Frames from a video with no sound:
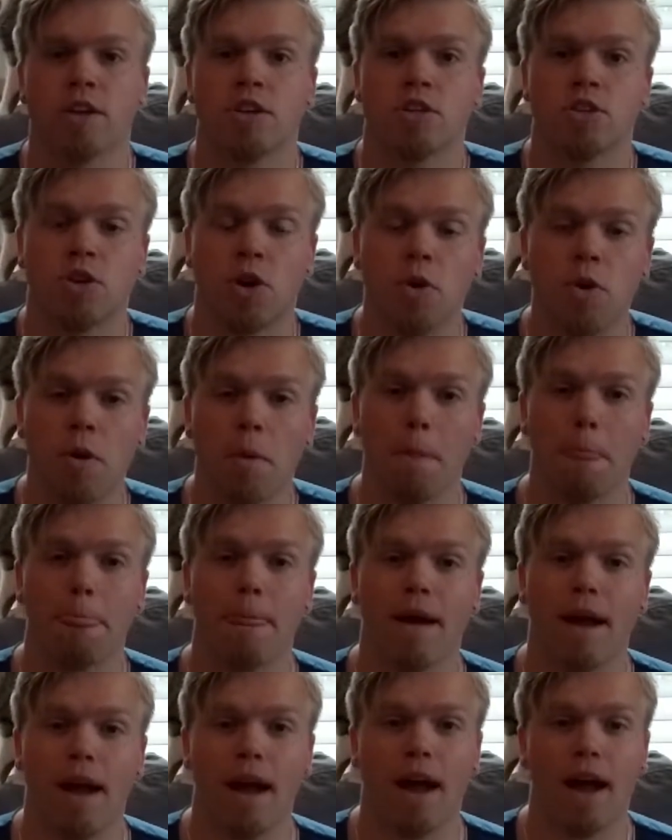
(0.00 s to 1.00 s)
So
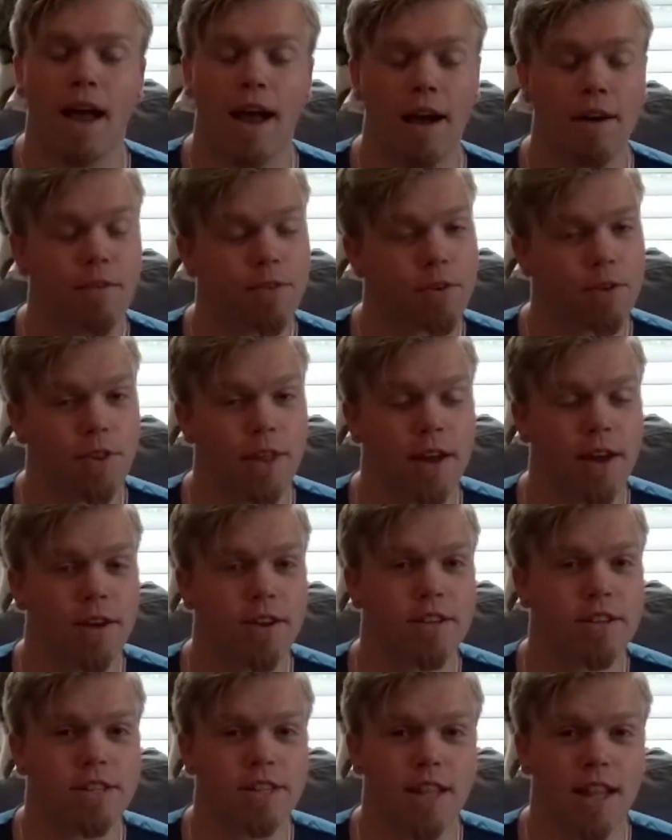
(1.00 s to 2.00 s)
after
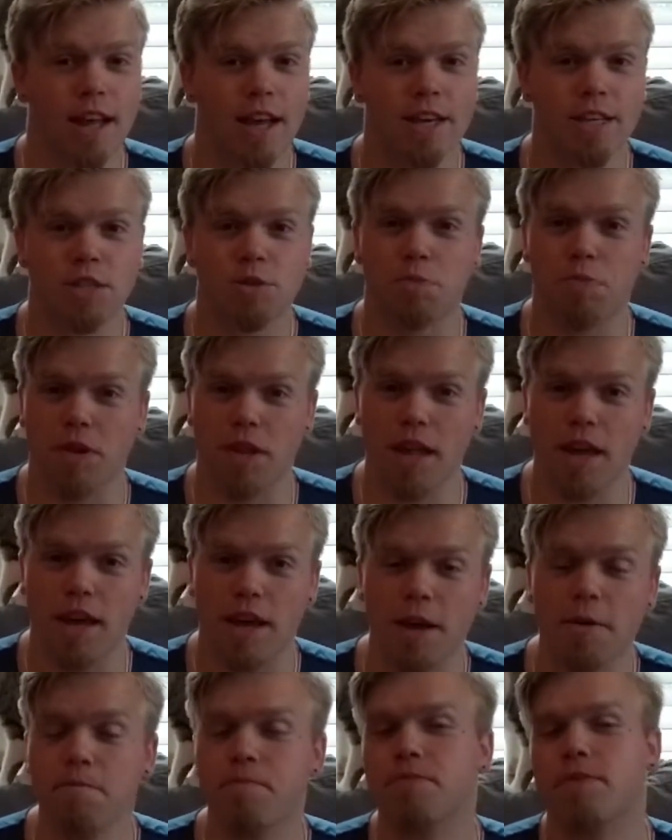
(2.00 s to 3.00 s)
the slides
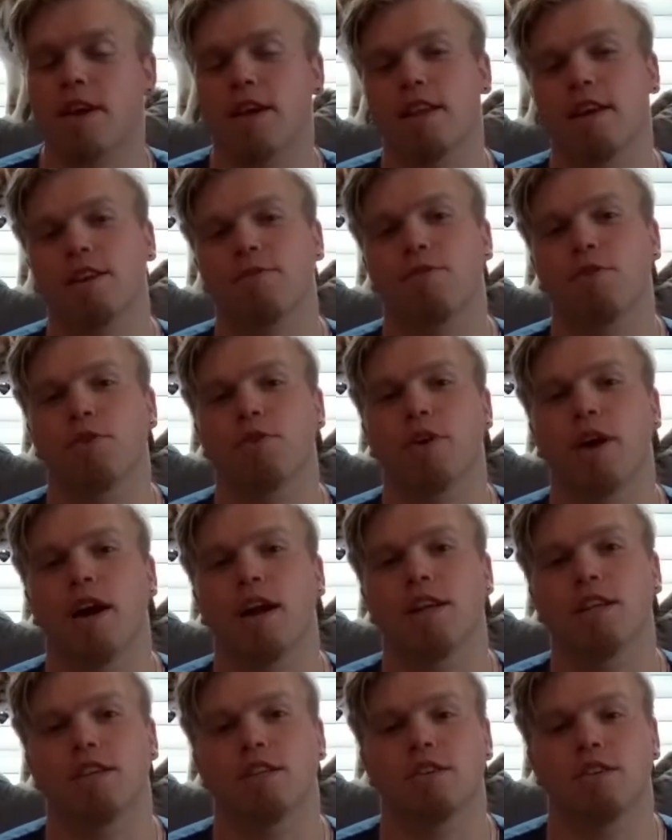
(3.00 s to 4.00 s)
play, I'd like for you
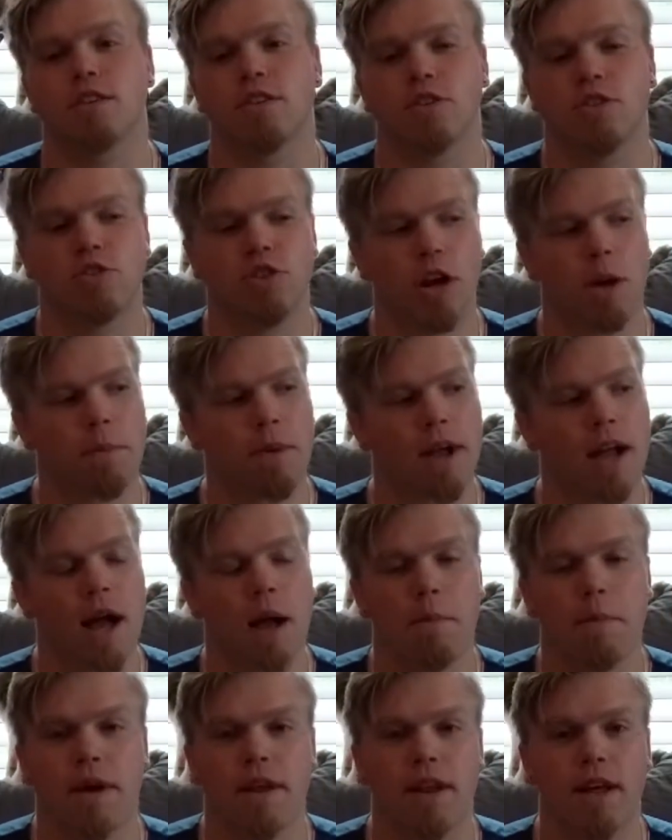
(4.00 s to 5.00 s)
guys to drop a
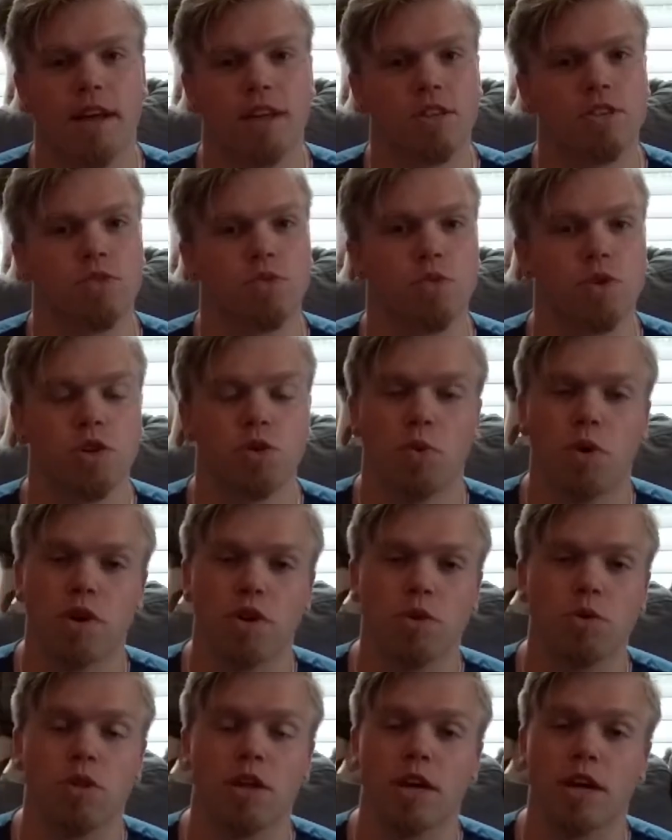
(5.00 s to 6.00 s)
comment as to which one
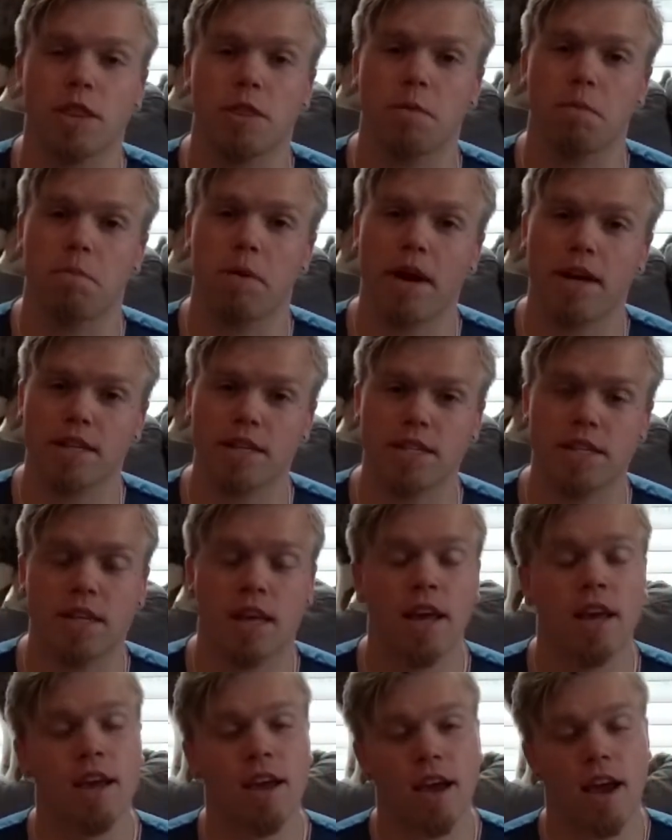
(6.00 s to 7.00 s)
you like the
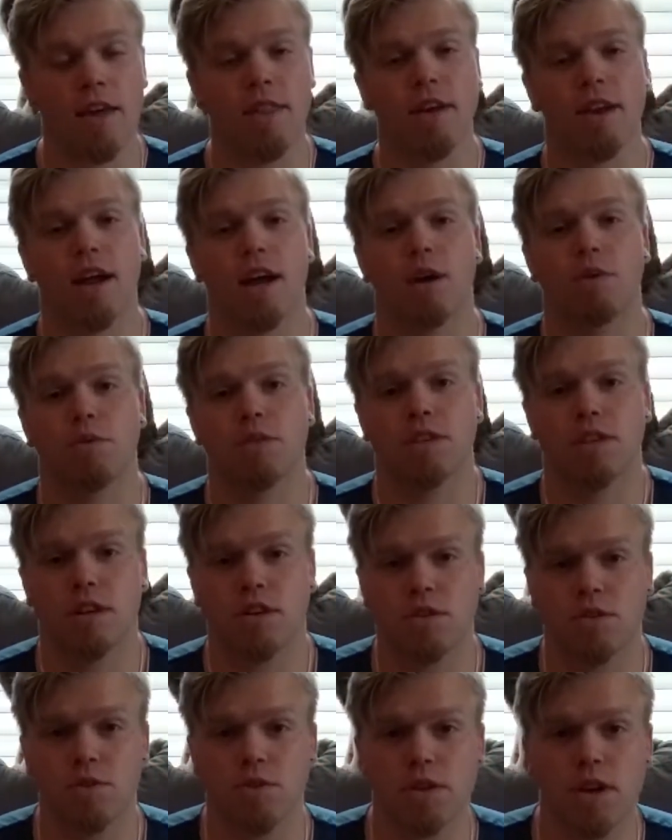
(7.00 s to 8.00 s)
best, and then I will
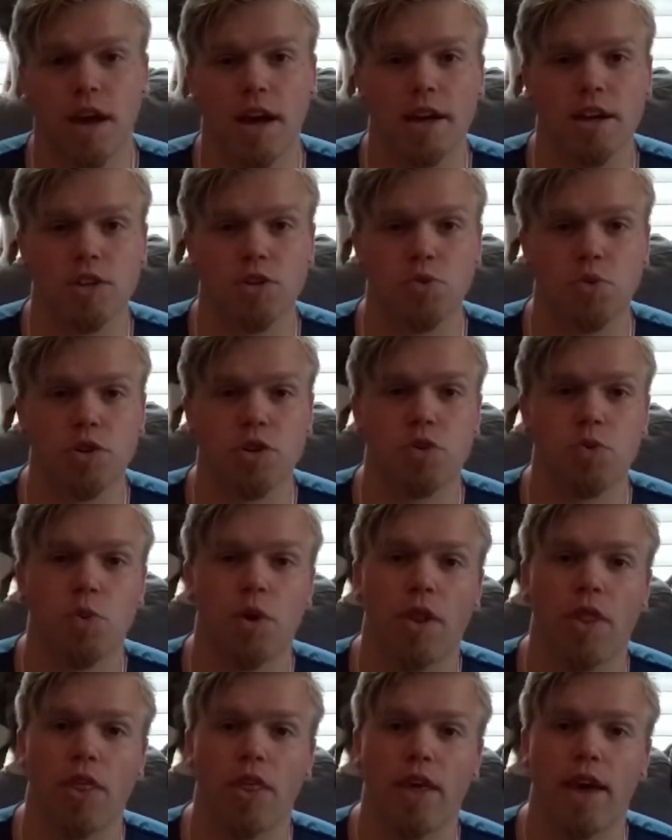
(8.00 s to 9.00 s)
tell you guys which
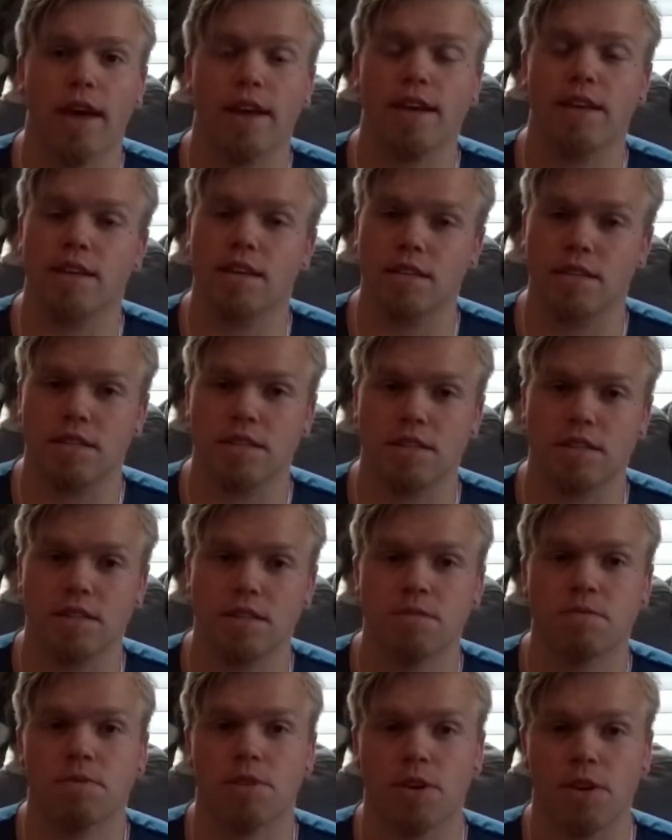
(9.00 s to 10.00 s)
one that
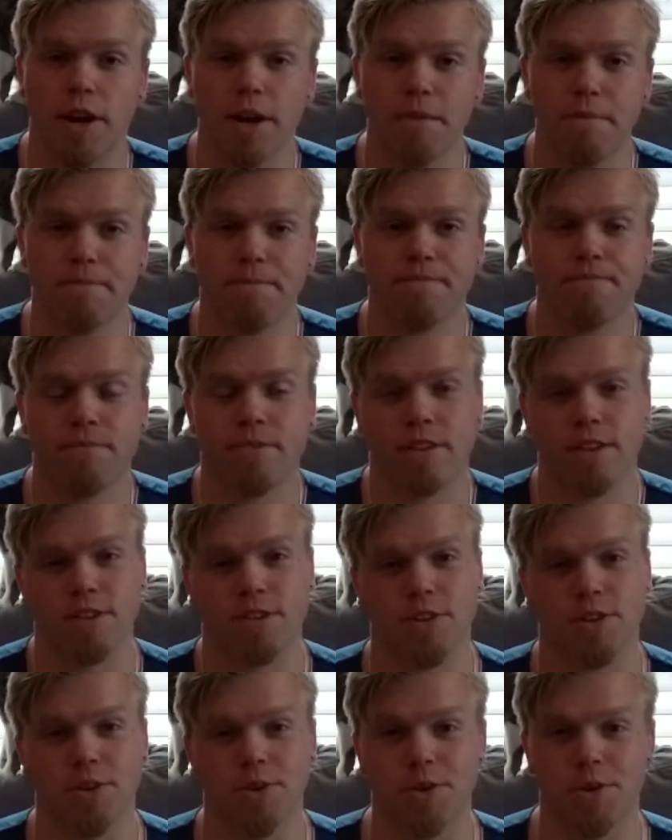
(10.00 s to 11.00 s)
is. Alright?
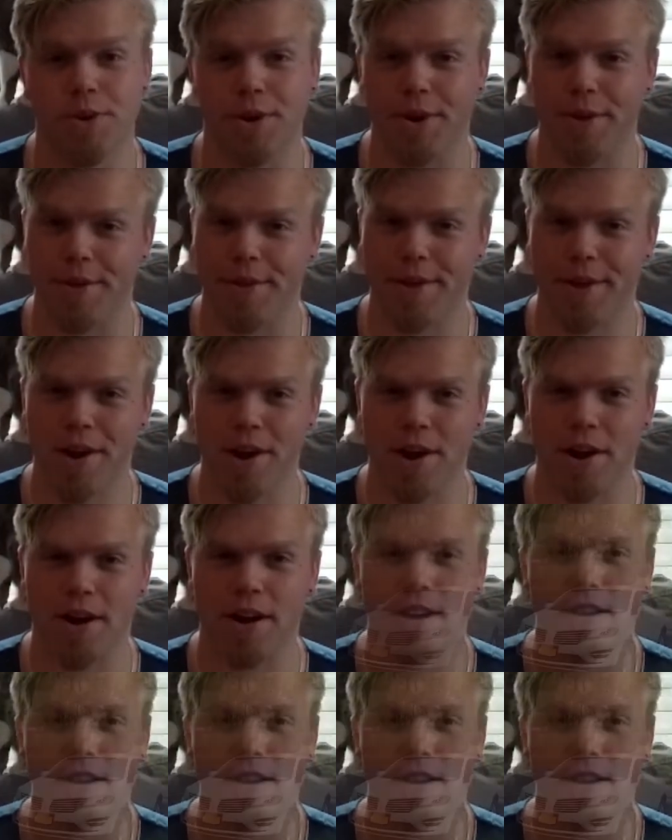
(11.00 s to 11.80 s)
So here they are.